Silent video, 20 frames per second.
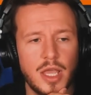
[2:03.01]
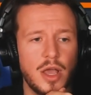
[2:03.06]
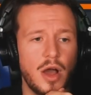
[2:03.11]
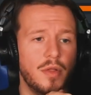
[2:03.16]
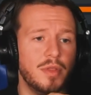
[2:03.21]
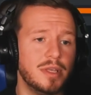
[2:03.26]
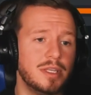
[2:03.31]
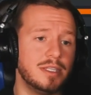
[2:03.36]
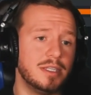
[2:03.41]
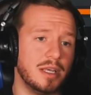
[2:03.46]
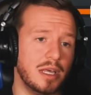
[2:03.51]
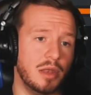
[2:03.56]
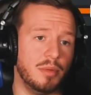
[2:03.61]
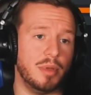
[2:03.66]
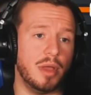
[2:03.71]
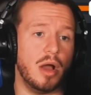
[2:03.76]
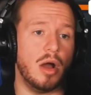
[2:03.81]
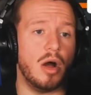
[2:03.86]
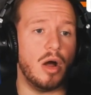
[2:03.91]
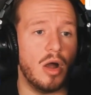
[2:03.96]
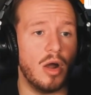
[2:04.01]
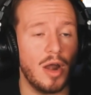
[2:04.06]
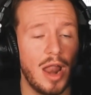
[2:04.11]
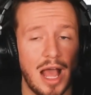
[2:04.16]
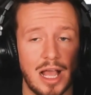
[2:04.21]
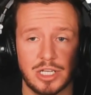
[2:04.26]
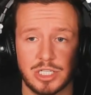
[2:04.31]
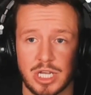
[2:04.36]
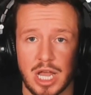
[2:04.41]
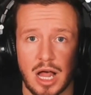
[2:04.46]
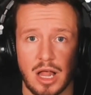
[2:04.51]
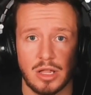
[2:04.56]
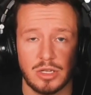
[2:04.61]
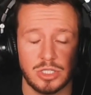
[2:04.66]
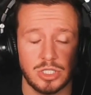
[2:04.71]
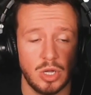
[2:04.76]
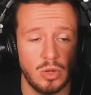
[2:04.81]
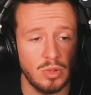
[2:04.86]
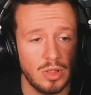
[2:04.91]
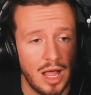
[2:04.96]
Yo, this is going to be a hard-ass
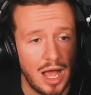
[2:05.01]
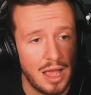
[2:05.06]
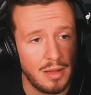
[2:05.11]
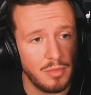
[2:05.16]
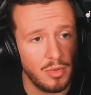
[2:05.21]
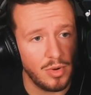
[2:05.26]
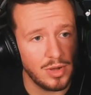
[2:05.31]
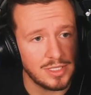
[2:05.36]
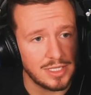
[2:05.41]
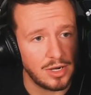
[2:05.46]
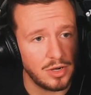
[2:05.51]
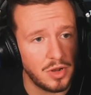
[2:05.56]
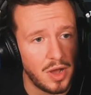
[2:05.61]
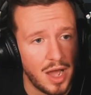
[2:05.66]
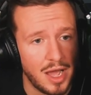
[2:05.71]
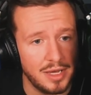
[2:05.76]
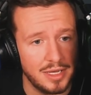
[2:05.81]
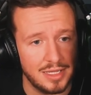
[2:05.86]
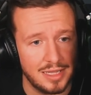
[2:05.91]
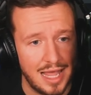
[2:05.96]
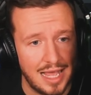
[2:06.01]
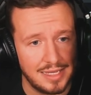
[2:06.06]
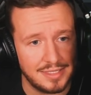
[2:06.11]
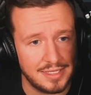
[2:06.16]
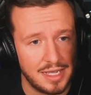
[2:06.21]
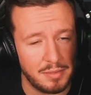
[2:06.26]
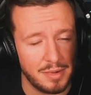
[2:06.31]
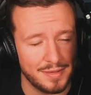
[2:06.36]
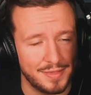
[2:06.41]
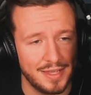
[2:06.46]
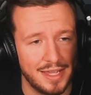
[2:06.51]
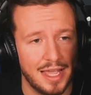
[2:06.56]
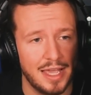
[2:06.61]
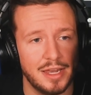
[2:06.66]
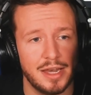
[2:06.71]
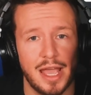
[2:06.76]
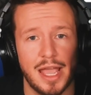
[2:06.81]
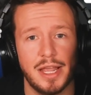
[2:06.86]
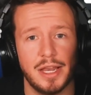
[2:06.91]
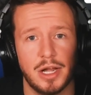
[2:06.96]
challenge. No lie, boys. I don't know how I did last time. I think I
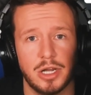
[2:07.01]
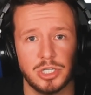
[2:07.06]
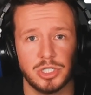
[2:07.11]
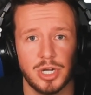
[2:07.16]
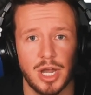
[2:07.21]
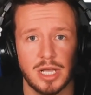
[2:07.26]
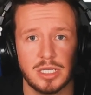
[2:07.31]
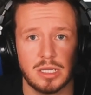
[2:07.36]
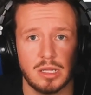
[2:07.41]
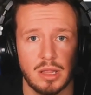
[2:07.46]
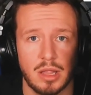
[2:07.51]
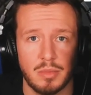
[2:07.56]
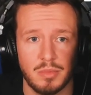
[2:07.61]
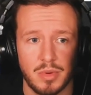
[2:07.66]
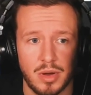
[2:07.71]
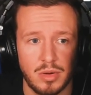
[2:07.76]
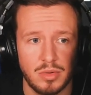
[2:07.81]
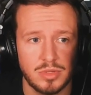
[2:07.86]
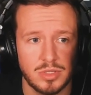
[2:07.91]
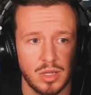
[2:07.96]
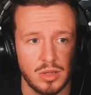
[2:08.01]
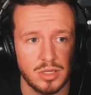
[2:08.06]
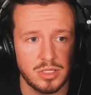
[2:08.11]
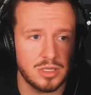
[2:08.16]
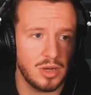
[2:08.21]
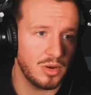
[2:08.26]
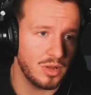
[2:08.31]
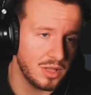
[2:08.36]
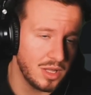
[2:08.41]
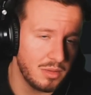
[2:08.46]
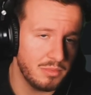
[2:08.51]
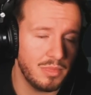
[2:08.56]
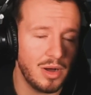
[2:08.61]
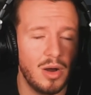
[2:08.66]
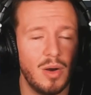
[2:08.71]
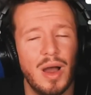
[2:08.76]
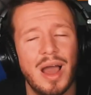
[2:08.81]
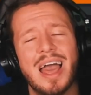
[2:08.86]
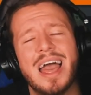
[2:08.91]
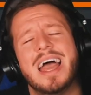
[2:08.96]
hit an eight hundred X on Limbo. So let's go to
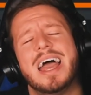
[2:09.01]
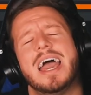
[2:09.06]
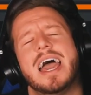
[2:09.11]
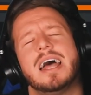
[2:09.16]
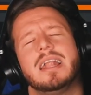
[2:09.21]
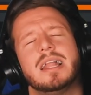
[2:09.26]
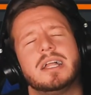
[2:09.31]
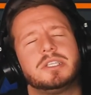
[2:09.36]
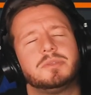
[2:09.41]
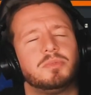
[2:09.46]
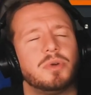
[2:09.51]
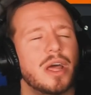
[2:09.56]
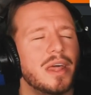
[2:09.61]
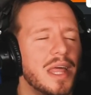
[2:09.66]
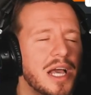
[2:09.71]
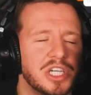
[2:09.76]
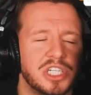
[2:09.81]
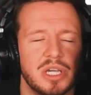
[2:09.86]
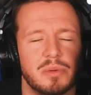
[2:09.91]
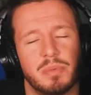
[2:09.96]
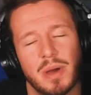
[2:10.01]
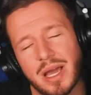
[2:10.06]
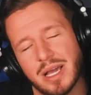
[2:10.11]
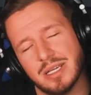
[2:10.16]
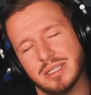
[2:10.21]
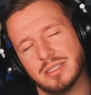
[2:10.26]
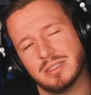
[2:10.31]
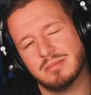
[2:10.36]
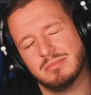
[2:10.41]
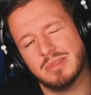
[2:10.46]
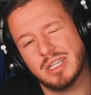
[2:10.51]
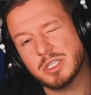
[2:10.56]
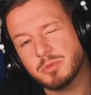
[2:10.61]
Limbo and let's pray that shit pays.